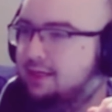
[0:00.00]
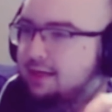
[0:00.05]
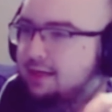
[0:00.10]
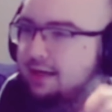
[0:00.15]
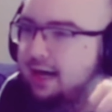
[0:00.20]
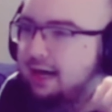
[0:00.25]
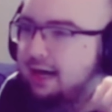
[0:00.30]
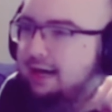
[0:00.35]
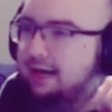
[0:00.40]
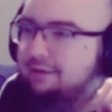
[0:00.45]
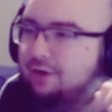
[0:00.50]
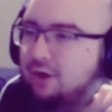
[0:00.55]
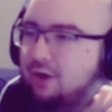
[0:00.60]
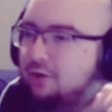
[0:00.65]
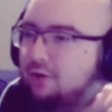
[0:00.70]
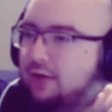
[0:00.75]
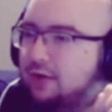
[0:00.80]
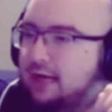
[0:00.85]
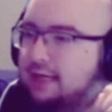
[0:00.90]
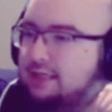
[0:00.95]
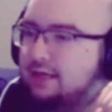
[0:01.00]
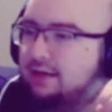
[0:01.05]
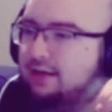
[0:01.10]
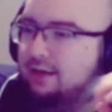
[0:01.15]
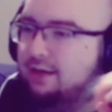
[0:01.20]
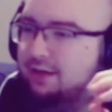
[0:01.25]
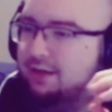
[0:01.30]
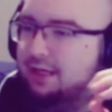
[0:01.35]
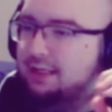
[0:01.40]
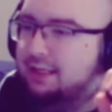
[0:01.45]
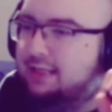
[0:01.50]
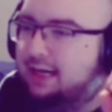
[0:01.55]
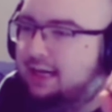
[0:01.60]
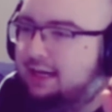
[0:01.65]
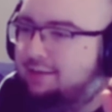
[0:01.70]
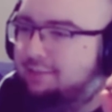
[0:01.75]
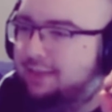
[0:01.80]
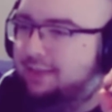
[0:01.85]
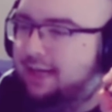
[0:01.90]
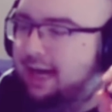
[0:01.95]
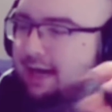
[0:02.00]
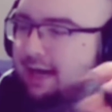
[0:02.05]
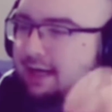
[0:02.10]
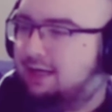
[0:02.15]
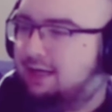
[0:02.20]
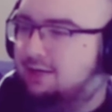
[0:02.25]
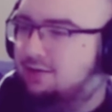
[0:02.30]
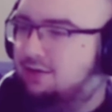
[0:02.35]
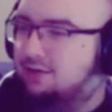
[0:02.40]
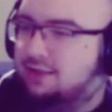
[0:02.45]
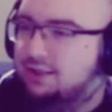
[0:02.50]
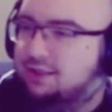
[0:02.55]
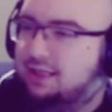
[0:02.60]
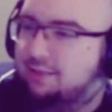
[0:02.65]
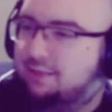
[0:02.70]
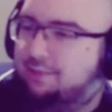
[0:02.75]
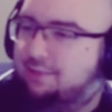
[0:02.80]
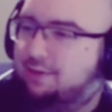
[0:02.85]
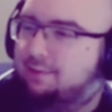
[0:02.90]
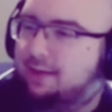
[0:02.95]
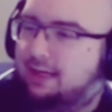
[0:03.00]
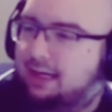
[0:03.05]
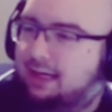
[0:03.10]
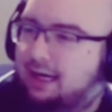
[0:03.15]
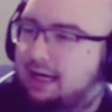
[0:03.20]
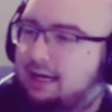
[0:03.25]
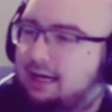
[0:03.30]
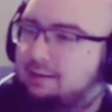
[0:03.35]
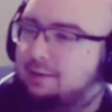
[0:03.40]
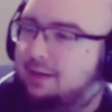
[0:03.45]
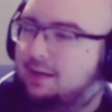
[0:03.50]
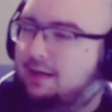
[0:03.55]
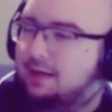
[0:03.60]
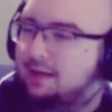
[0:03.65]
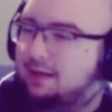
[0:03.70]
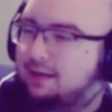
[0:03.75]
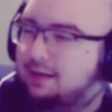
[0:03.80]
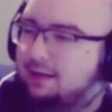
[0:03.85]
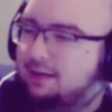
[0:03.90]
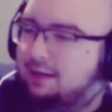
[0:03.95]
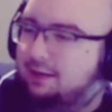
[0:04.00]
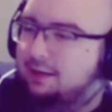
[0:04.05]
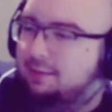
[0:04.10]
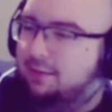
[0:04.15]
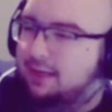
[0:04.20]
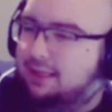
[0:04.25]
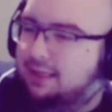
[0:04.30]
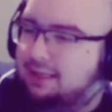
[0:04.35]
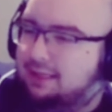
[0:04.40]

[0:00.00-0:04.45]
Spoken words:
I have all kinds of other things I could do to step up my game. But it's